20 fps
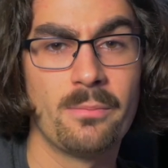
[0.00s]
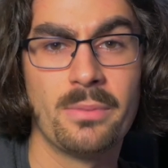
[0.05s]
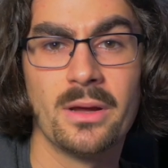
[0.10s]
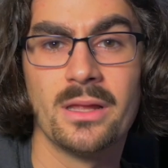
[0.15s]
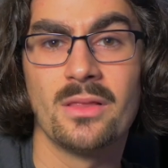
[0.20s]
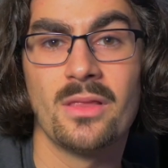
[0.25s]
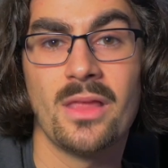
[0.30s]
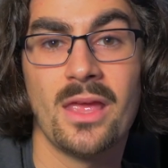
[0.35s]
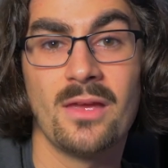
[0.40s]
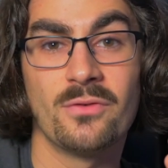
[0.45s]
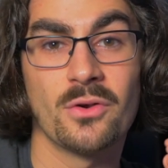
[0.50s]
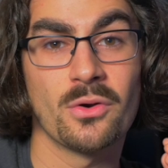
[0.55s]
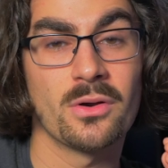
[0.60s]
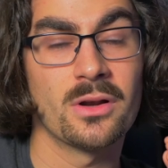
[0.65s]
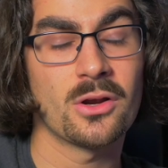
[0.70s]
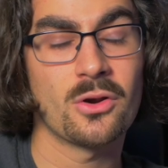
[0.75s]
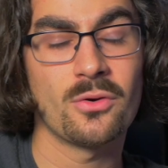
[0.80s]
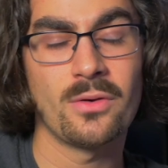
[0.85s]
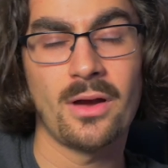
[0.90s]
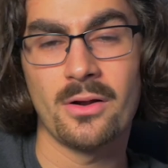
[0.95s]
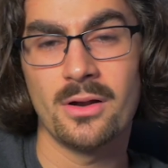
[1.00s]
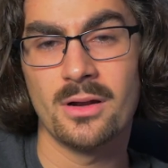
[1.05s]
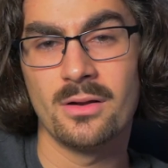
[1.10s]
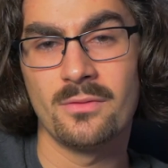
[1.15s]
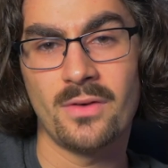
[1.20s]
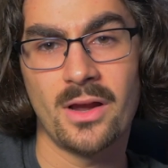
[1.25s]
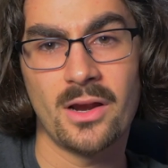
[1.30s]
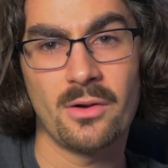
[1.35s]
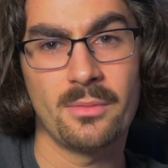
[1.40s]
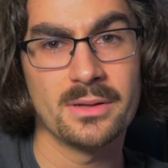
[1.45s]
but if you're in a crowded
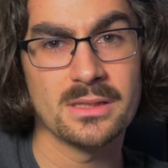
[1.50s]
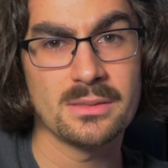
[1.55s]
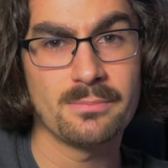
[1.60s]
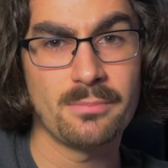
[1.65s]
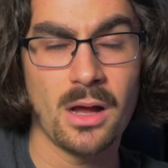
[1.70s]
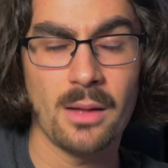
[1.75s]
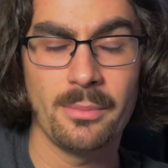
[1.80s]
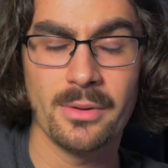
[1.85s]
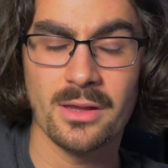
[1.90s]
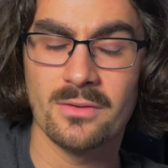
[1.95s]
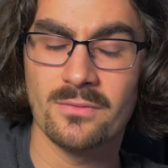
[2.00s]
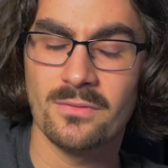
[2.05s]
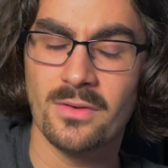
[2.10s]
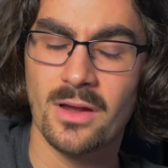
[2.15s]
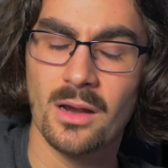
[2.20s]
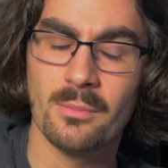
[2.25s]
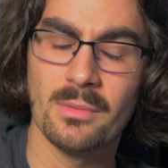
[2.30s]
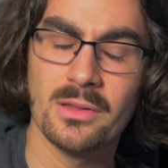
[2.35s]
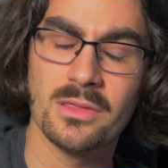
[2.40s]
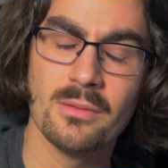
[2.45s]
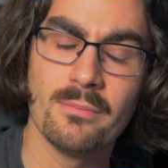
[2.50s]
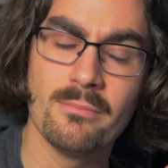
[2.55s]
environment, a public environment,